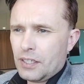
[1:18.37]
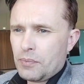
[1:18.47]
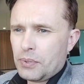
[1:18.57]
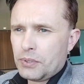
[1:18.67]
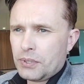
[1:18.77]

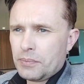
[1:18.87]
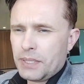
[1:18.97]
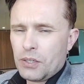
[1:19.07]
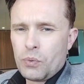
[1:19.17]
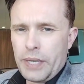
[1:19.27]
puts them
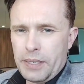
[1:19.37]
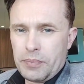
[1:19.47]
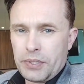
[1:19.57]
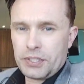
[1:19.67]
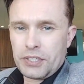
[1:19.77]
in a weak
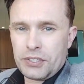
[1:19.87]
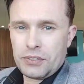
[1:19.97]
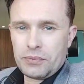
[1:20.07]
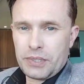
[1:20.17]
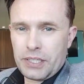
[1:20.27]

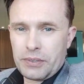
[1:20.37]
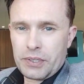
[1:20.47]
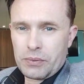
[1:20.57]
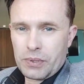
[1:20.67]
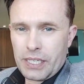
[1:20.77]
position when they're
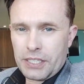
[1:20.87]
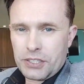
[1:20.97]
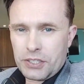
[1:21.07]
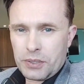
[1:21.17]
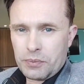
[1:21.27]
in a
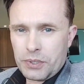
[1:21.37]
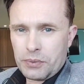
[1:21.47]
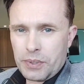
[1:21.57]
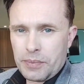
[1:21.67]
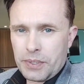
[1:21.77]
relationship with
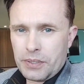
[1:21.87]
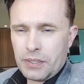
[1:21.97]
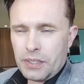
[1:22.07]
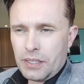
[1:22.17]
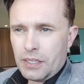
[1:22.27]
women.
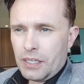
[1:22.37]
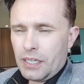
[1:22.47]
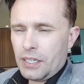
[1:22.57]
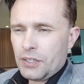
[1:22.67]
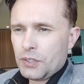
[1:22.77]

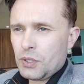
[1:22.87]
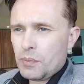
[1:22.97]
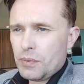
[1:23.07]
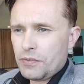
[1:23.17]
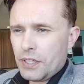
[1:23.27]
And on
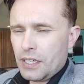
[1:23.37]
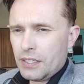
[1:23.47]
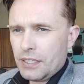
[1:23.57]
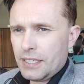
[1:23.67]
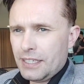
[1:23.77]
top of that,
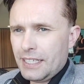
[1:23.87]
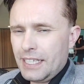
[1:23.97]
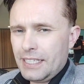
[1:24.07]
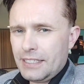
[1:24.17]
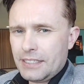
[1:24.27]
it
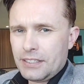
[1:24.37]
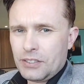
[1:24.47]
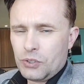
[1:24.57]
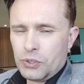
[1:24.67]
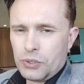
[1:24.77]
leads
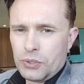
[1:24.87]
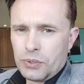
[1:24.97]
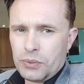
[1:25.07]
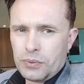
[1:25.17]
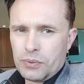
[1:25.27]

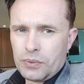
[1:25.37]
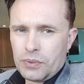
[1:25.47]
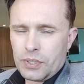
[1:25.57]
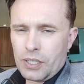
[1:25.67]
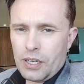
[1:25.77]
to
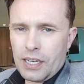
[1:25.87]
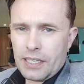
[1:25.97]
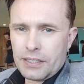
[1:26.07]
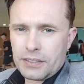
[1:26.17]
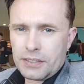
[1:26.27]
the
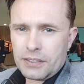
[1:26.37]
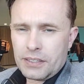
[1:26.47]
guys